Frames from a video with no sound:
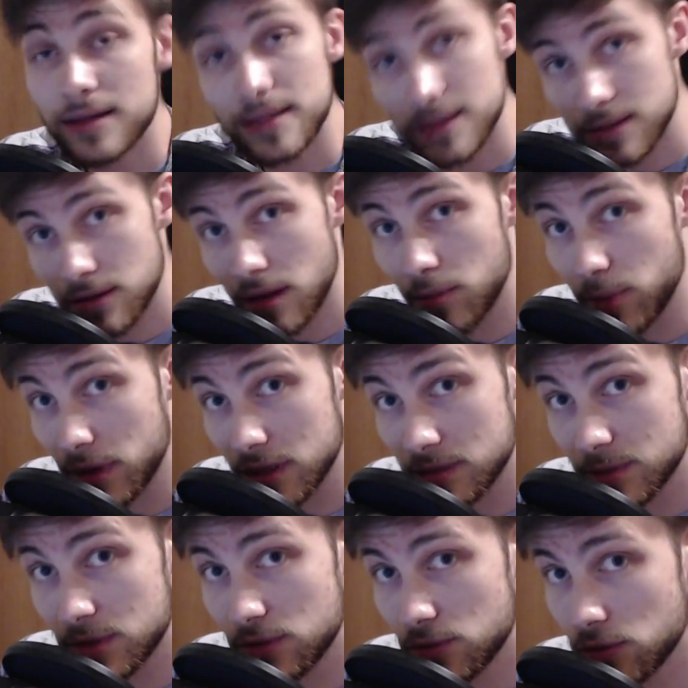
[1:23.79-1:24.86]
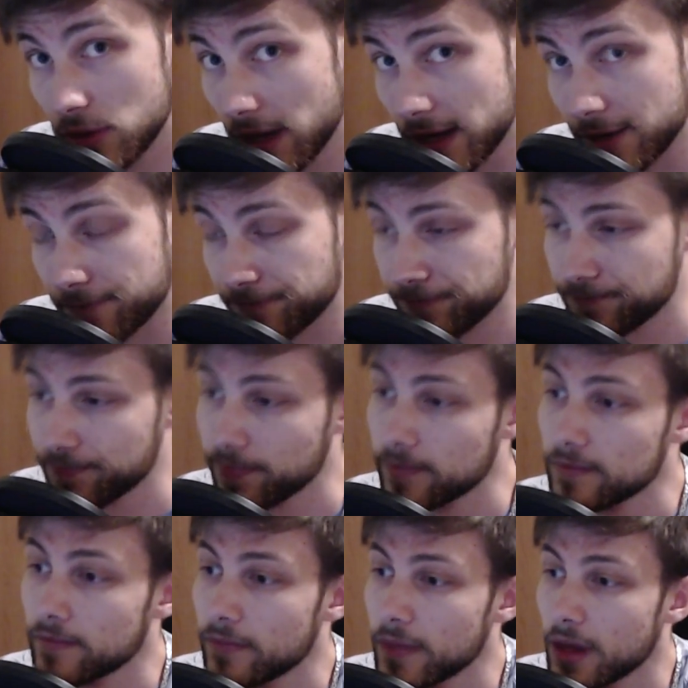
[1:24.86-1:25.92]
So that brings me to today.
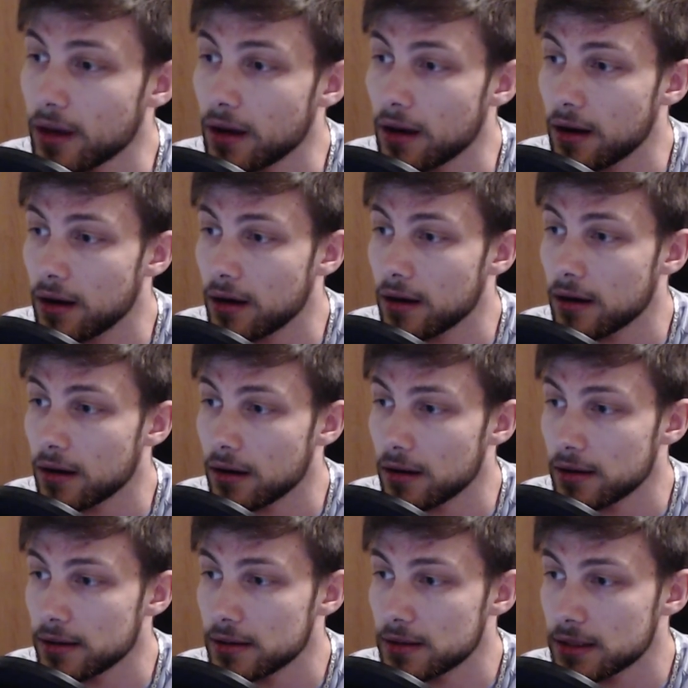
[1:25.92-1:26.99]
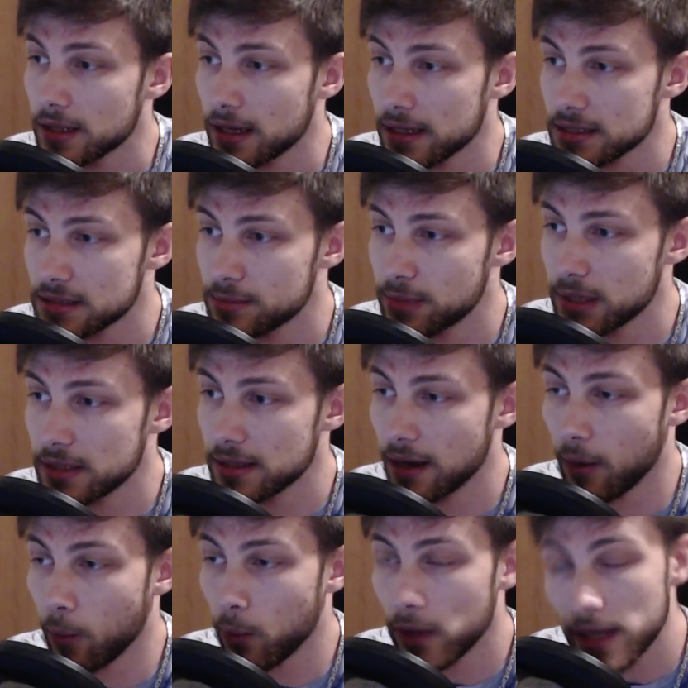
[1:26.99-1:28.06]
It has been
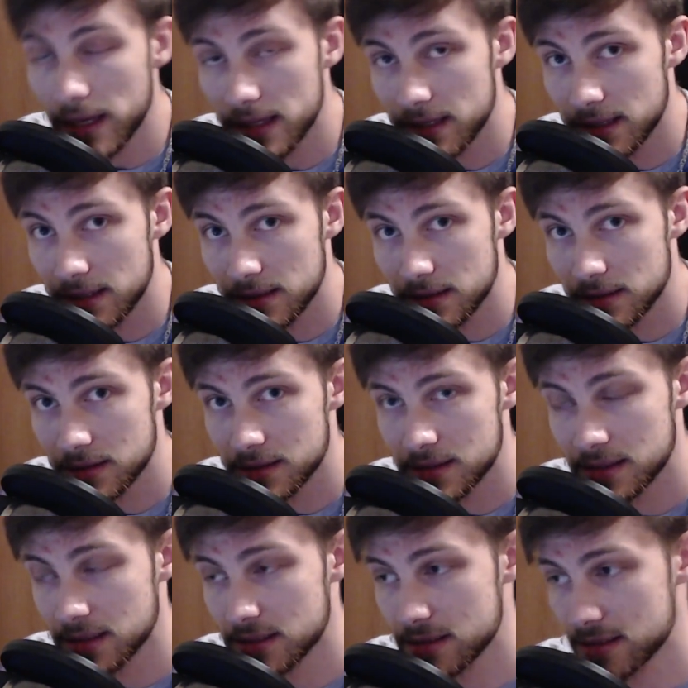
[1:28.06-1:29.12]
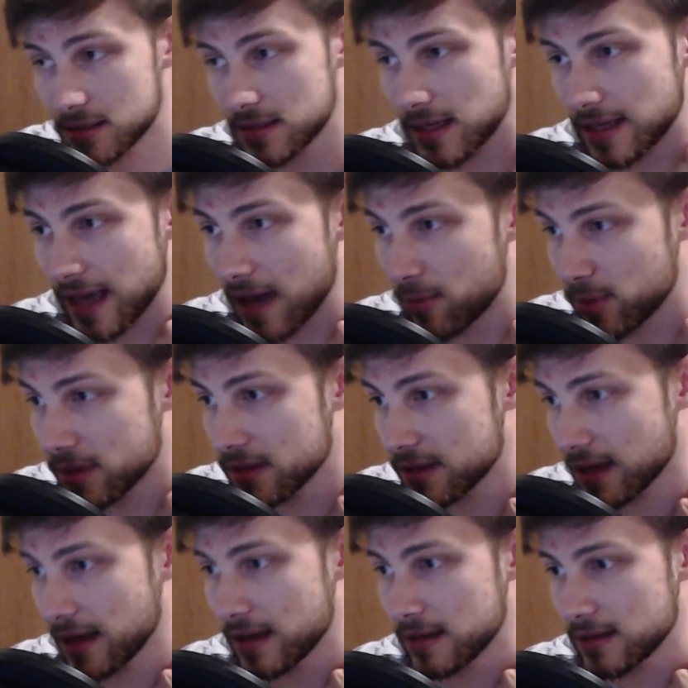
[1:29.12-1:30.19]
a week since that happened,
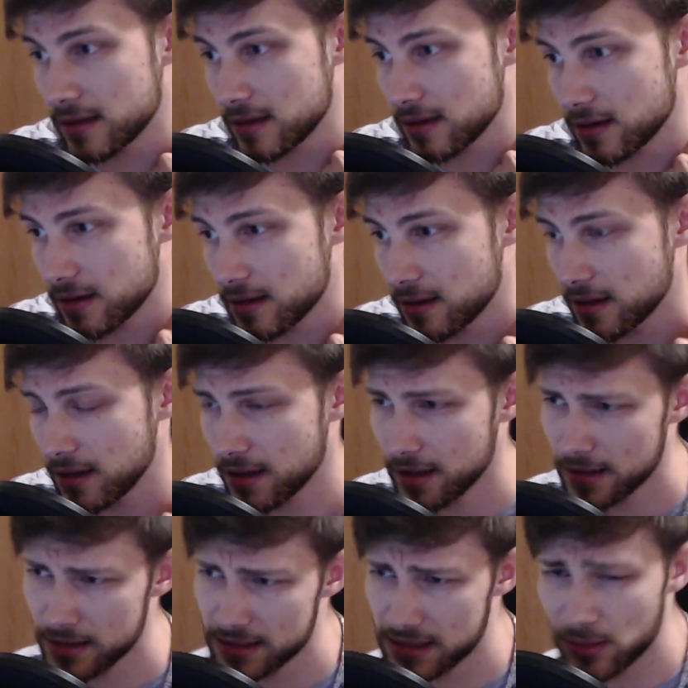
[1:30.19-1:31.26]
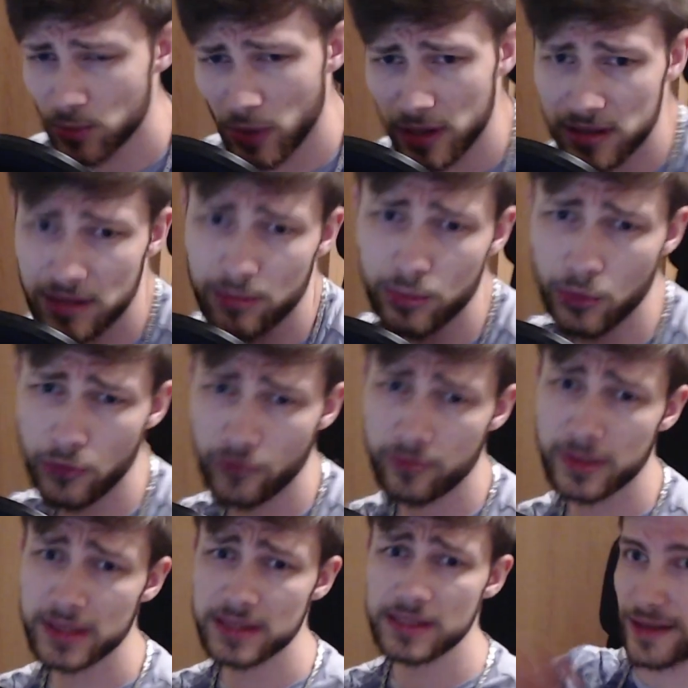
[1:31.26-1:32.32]
and some random
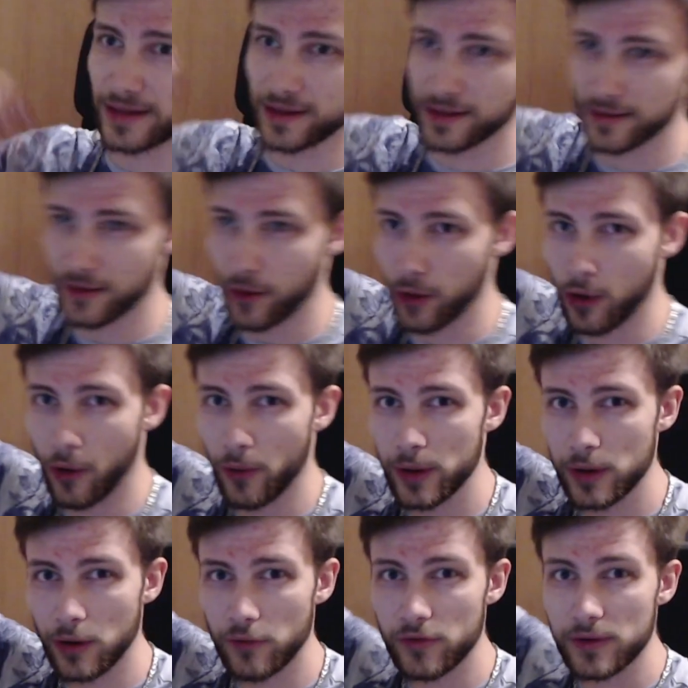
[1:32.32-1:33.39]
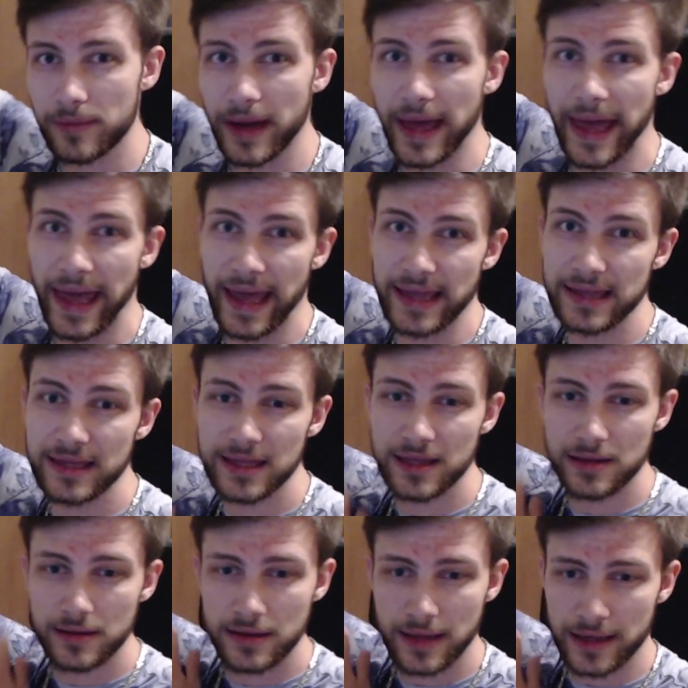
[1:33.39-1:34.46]
movements are going over my head,
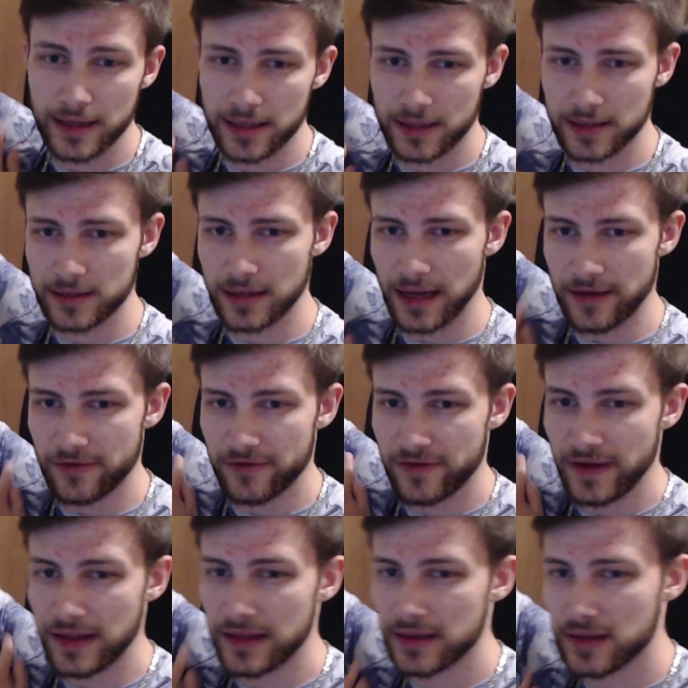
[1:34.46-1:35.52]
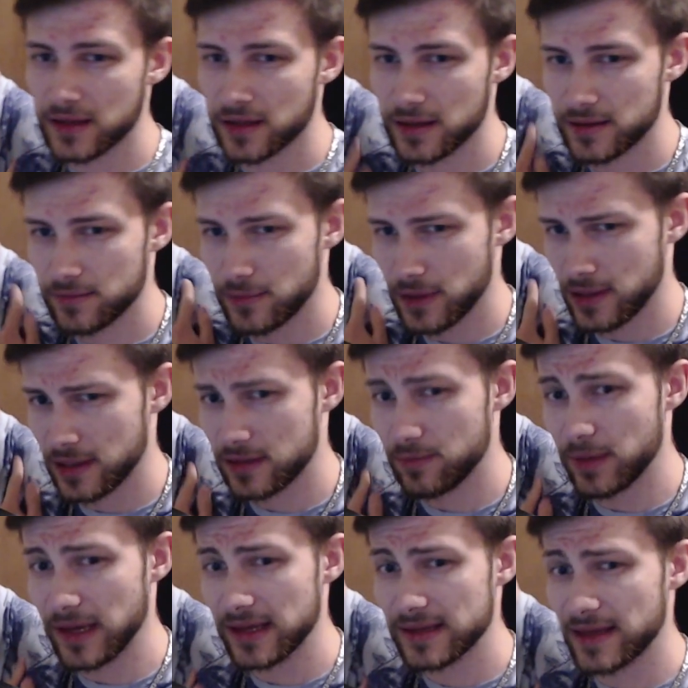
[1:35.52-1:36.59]
like I felt it
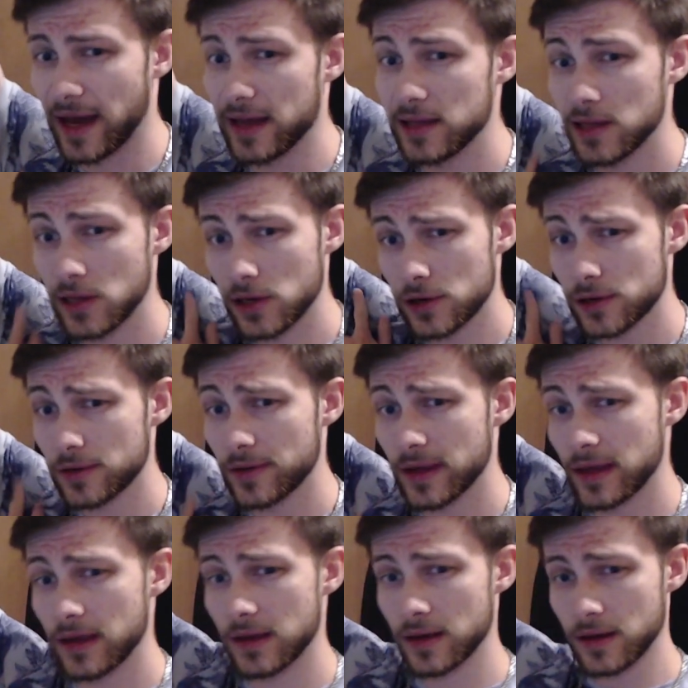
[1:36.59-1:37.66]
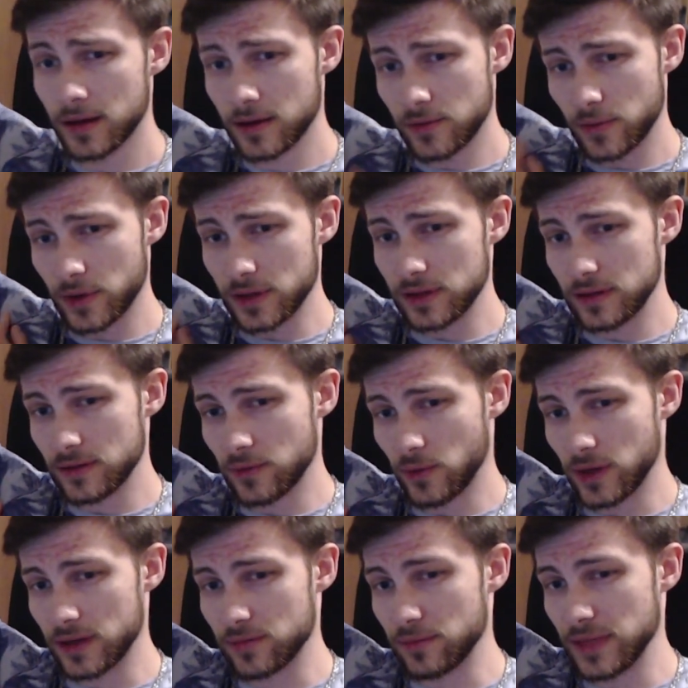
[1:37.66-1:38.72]
being tight here,
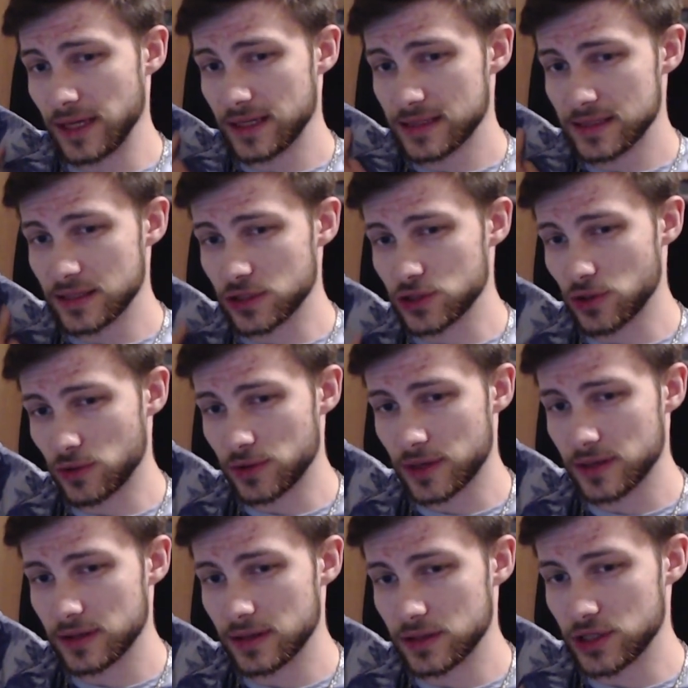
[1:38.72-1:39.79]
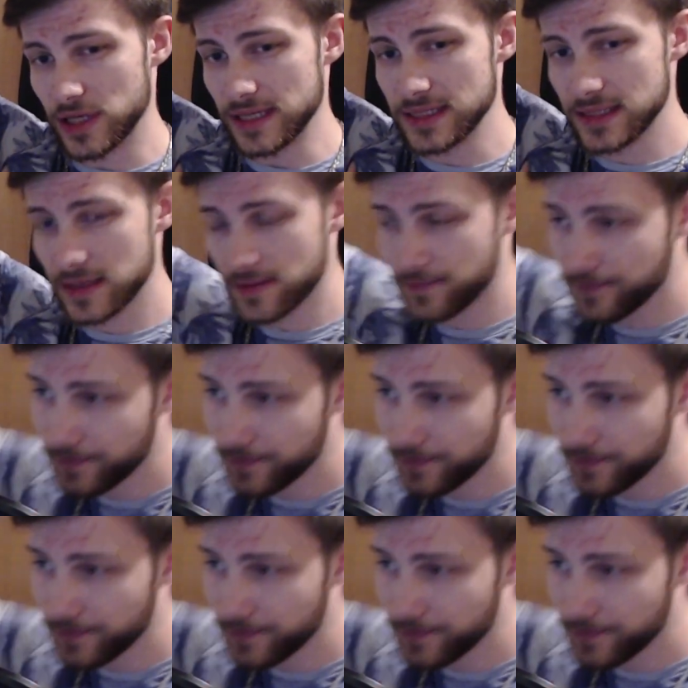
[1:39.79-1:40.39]
where it meets the shoulder and the chest.